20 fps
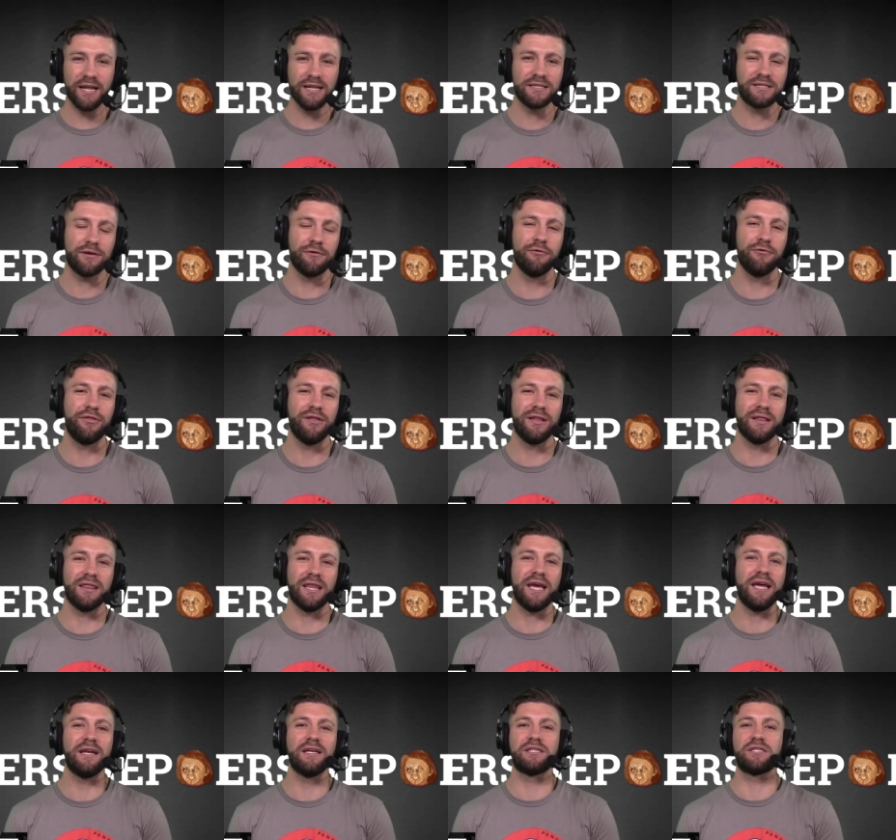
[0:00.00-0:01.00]
into the
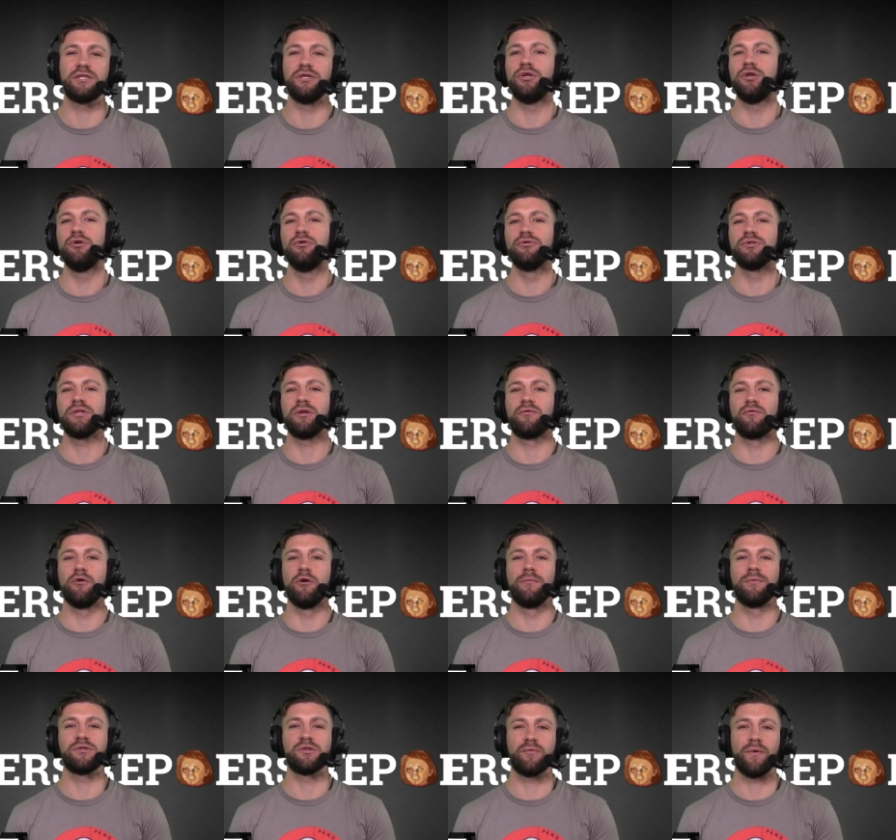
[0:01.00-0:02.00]
latest news and
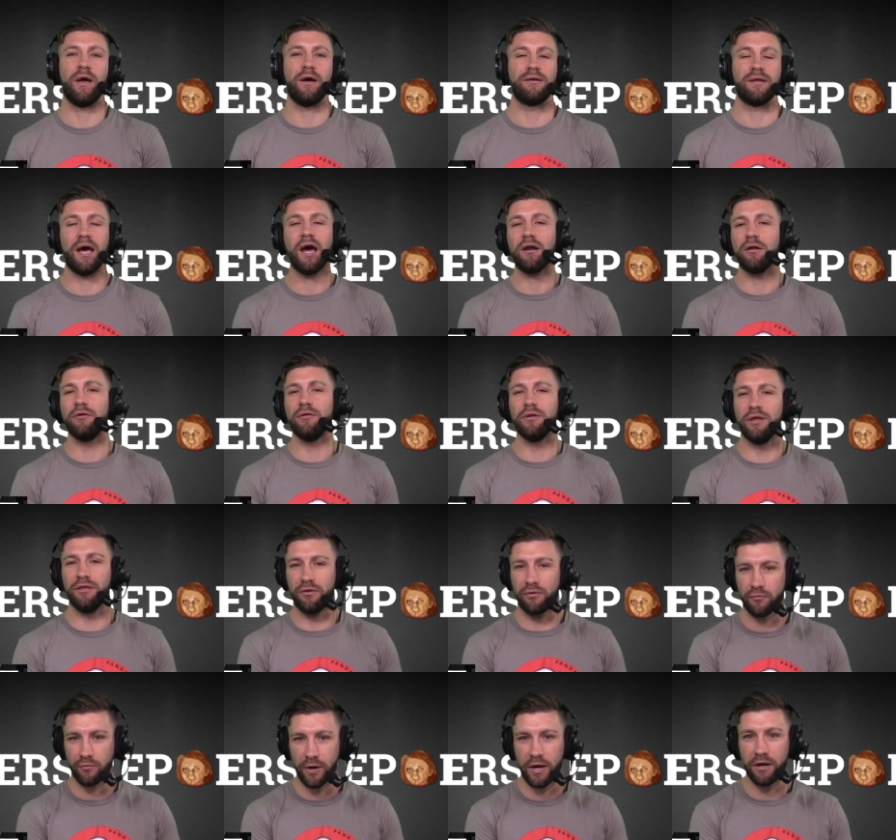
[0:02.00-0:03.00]
rumors around not only
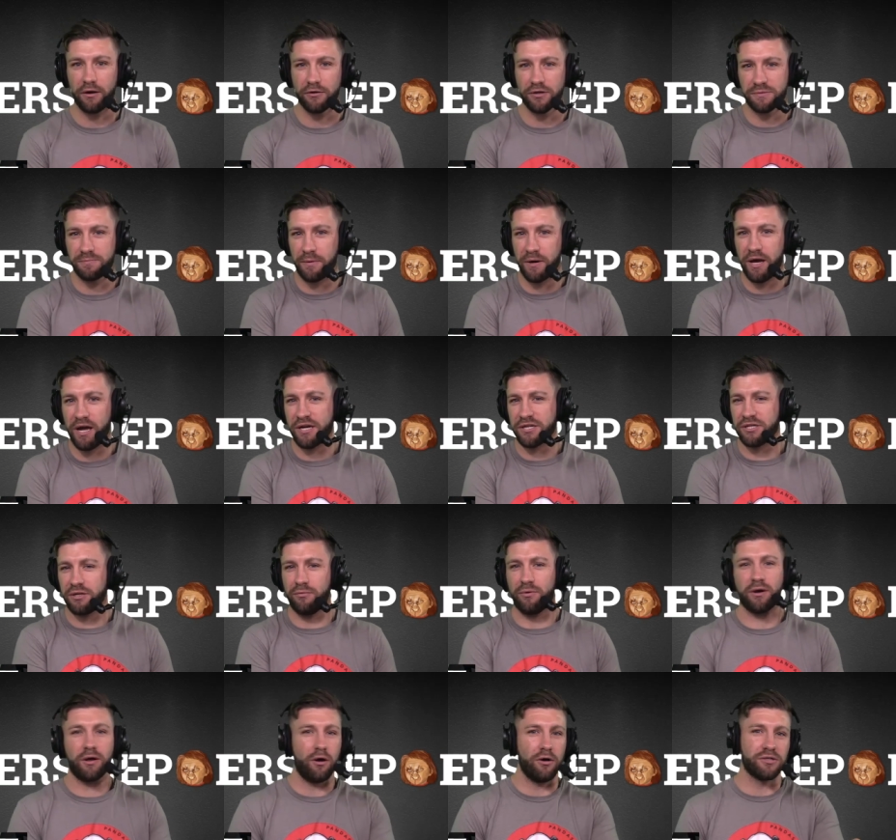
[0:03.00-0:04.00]
the Raiders, but I actually
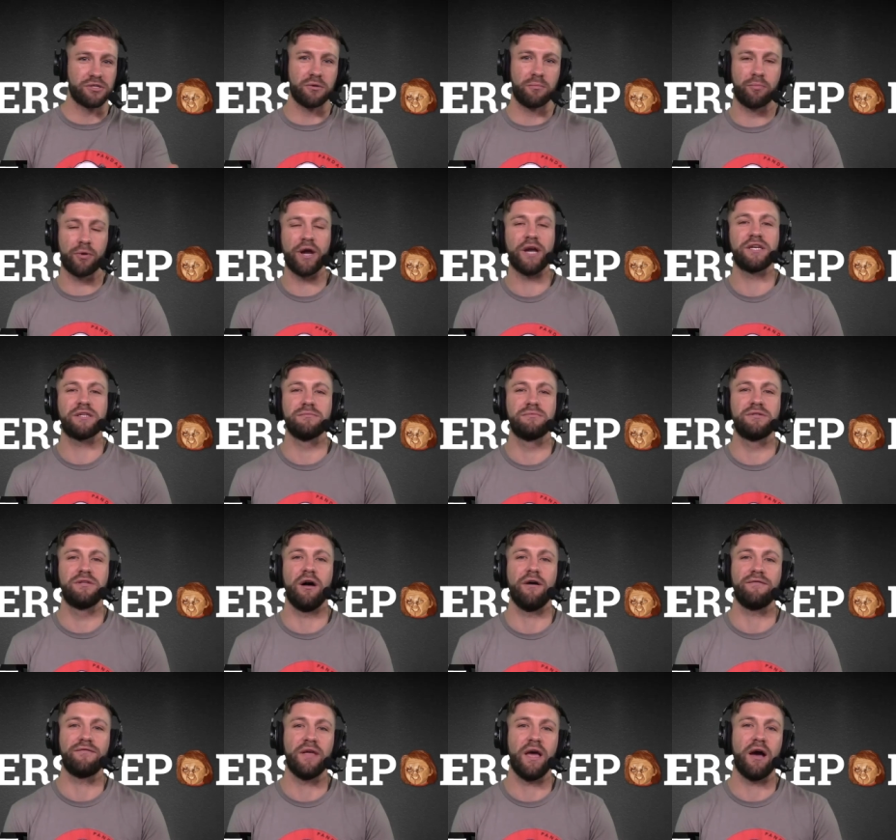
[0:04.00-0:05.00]
want to also break some
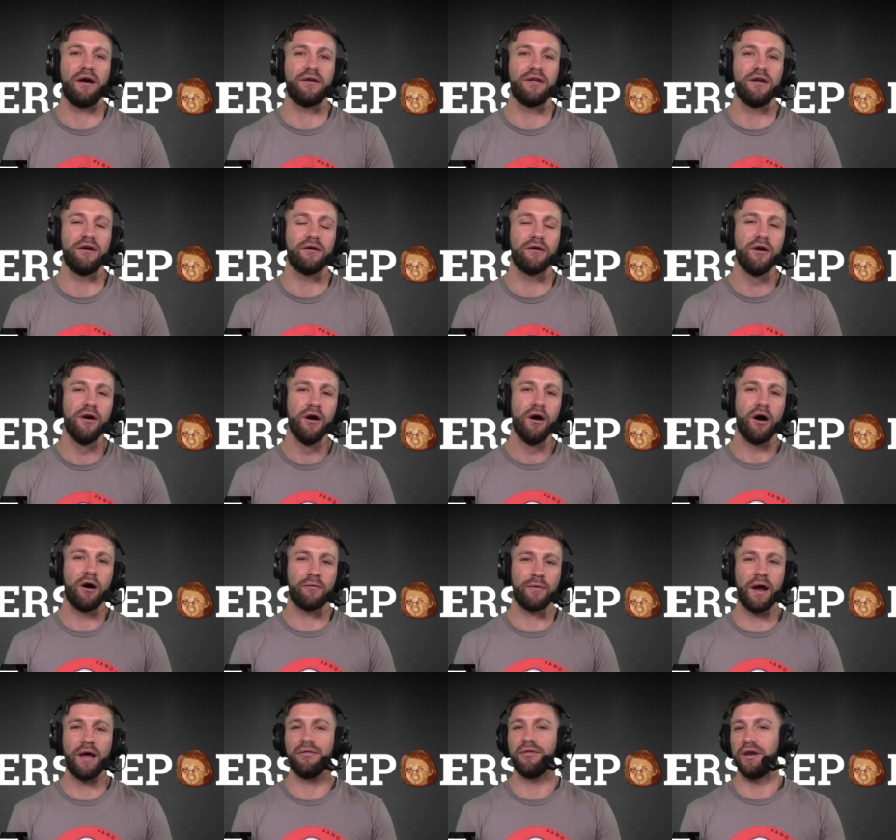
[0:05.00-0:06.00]
stuff down here
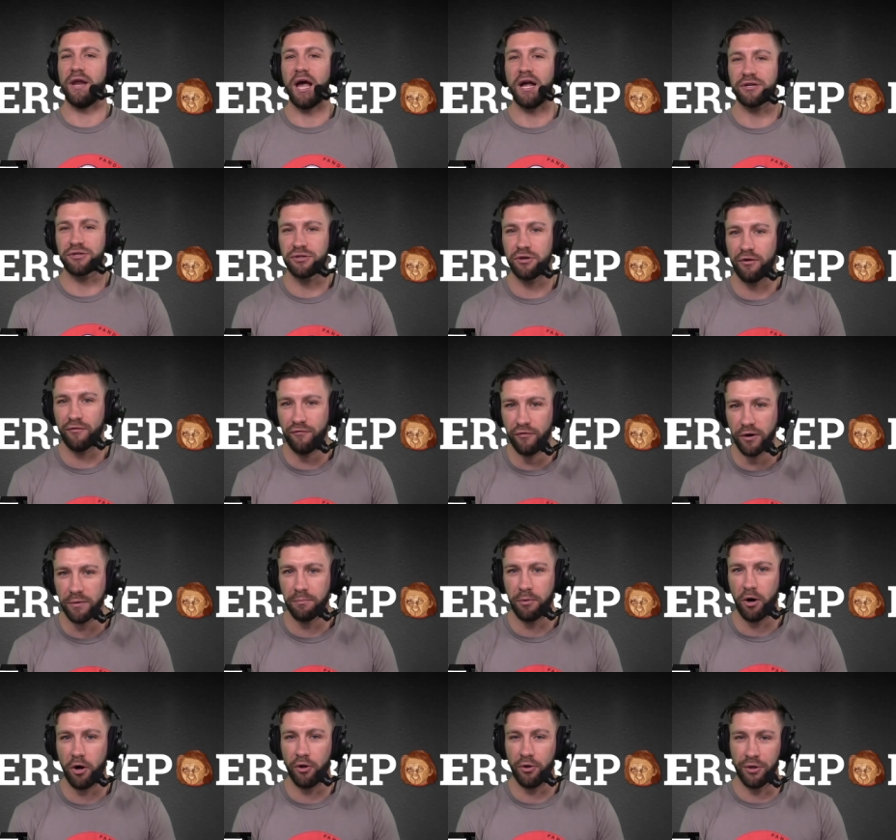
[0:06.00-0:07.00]
around the National
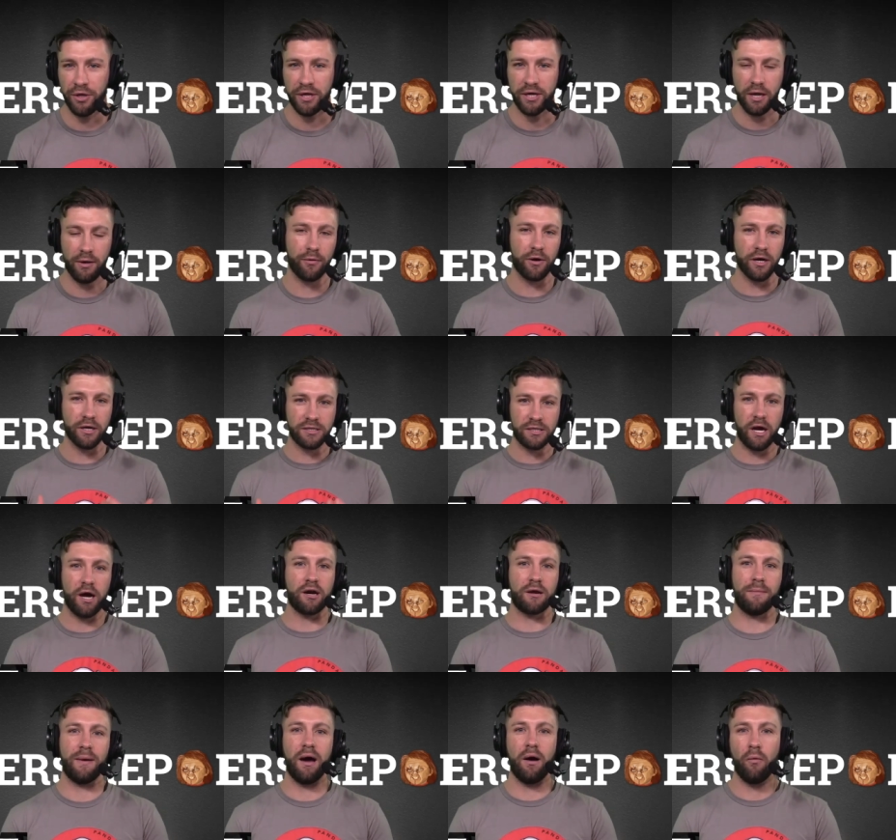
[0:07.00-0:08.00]
Football League. And we're going to
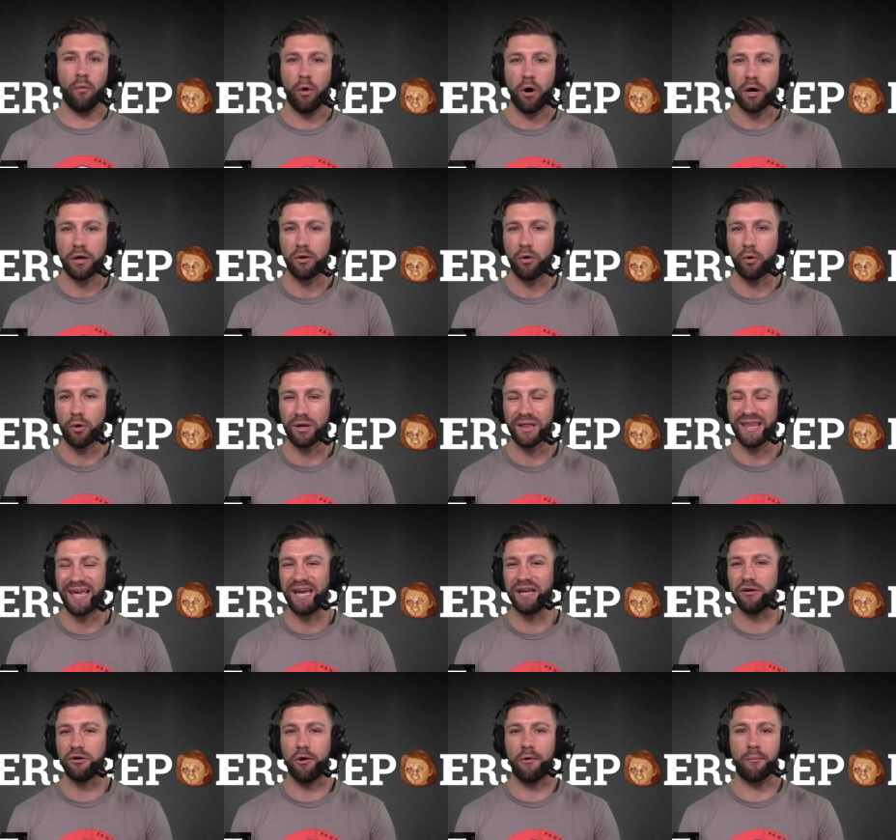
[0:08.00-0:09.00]
talk about one
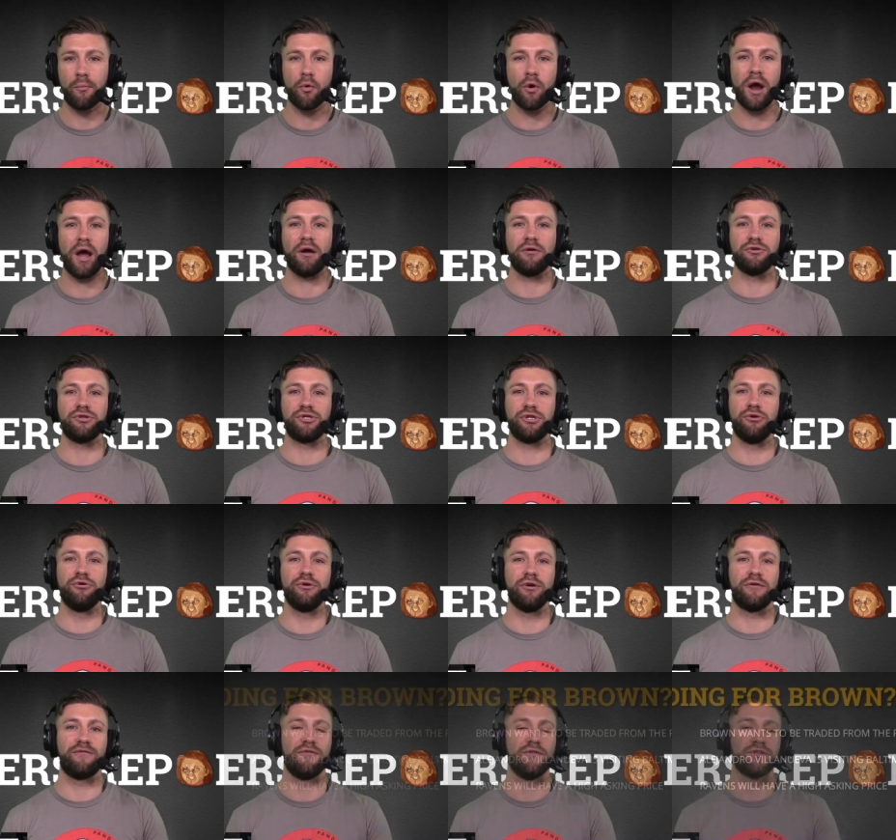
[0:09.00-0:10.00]
Orlando Brown
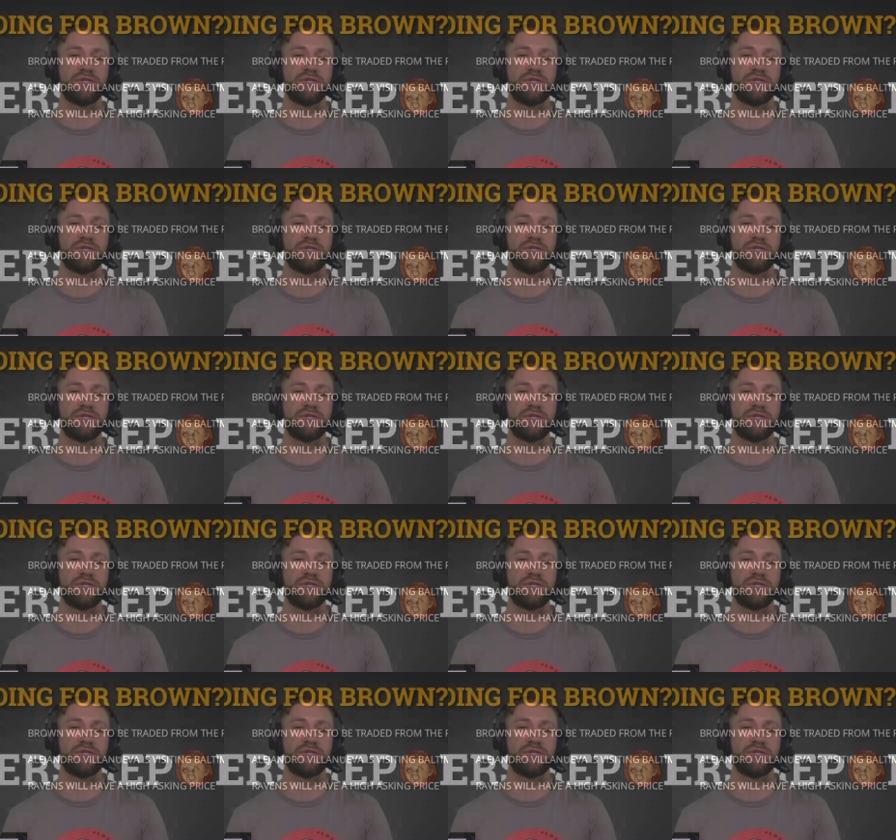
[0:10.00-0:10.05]
Jr. for